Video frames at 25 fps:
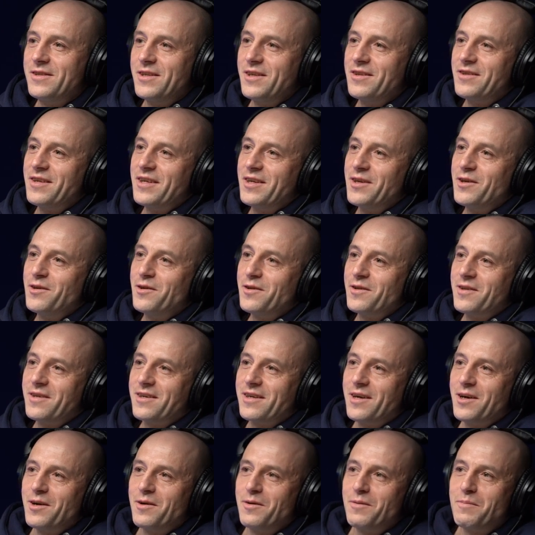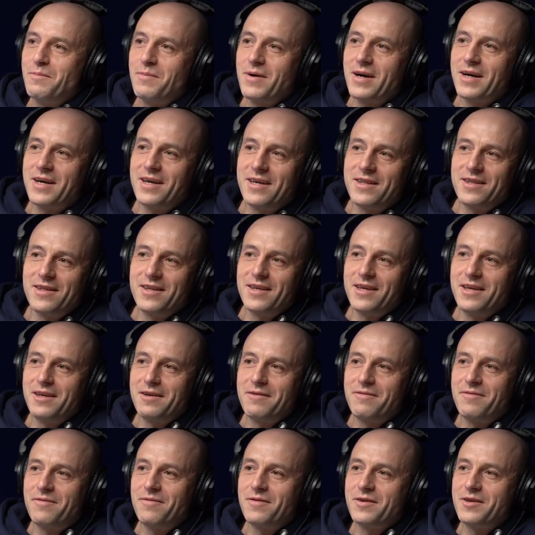do you think you'll go back in the
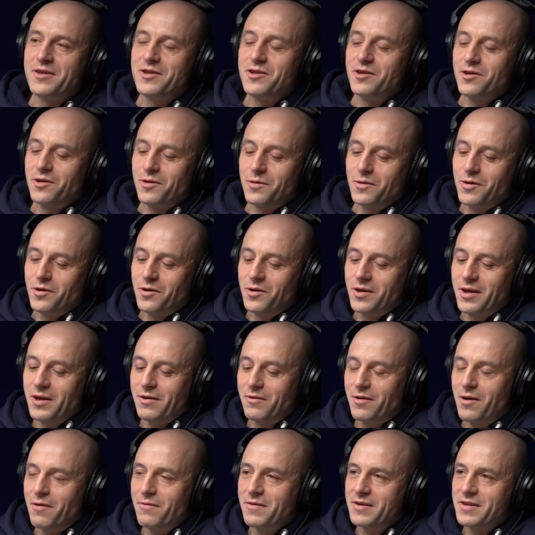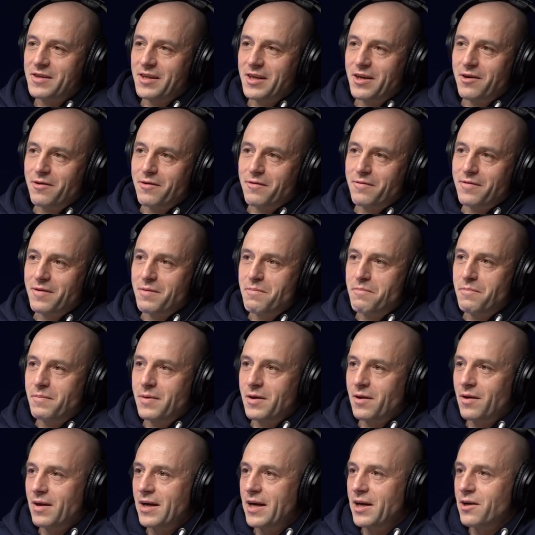because your your year of is the year of the
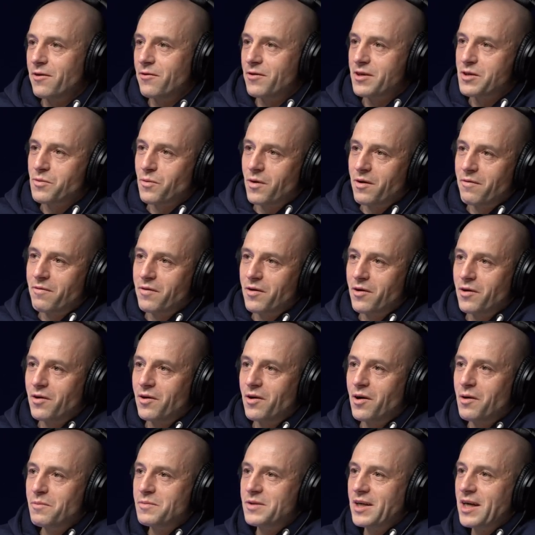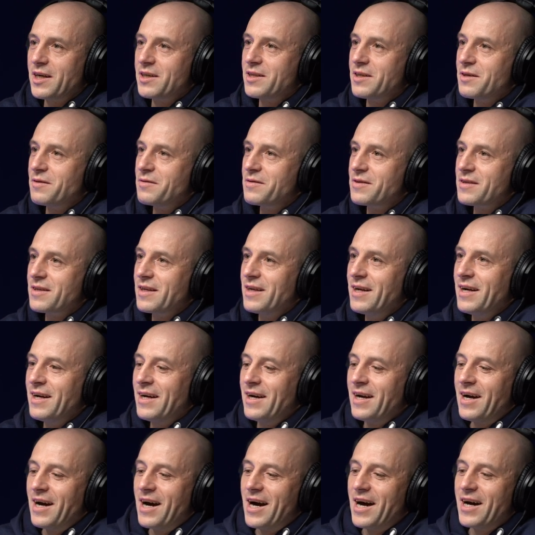middle lane or it's one of your objectives. Yeah.
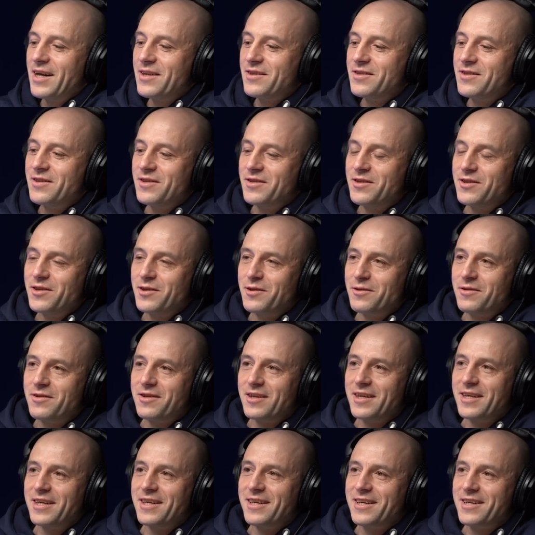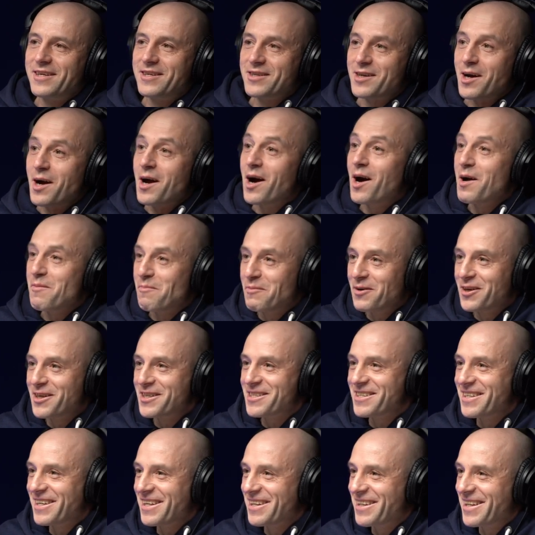And do you think because I, I
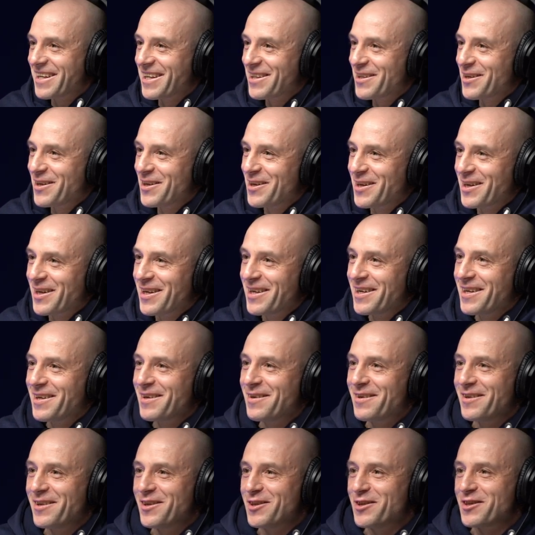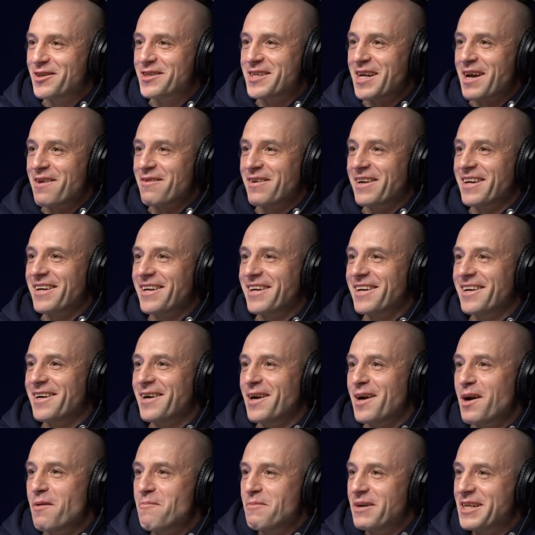personally think that you're gonna you're just having a,
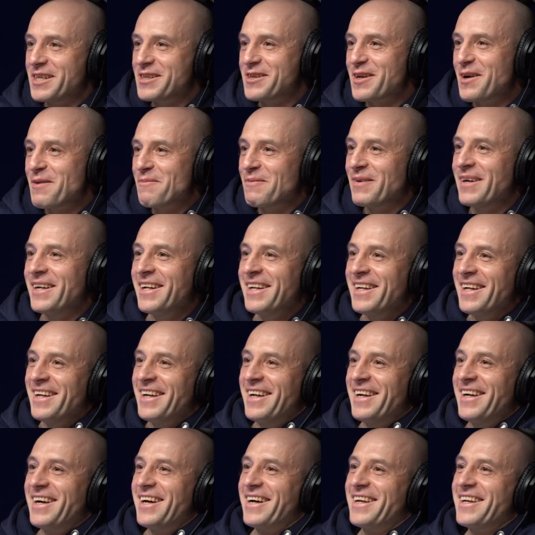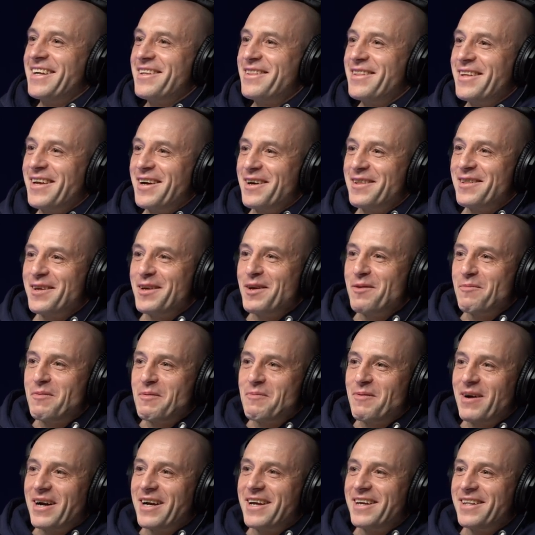a pit stop and I think I think you'll be
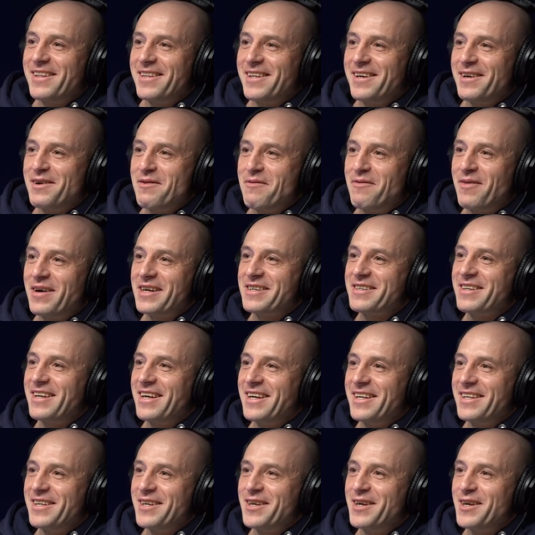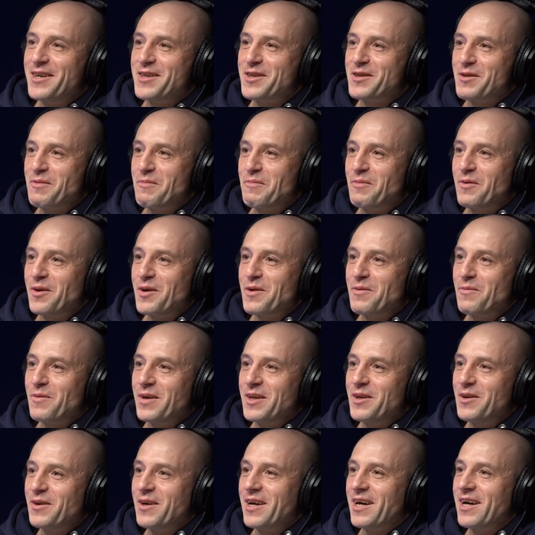back in the fast lane at, at some point
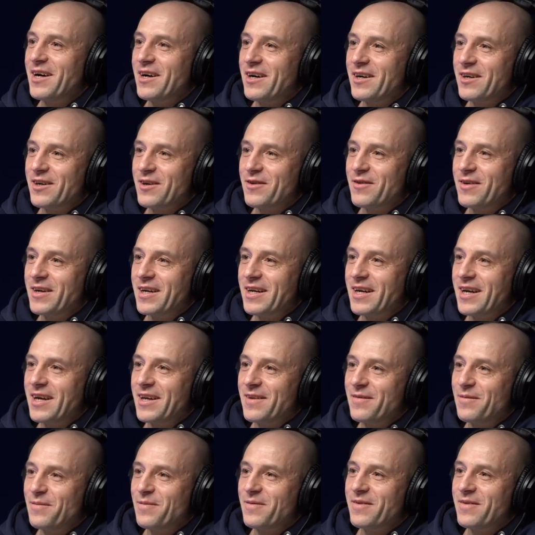when you get hungry again.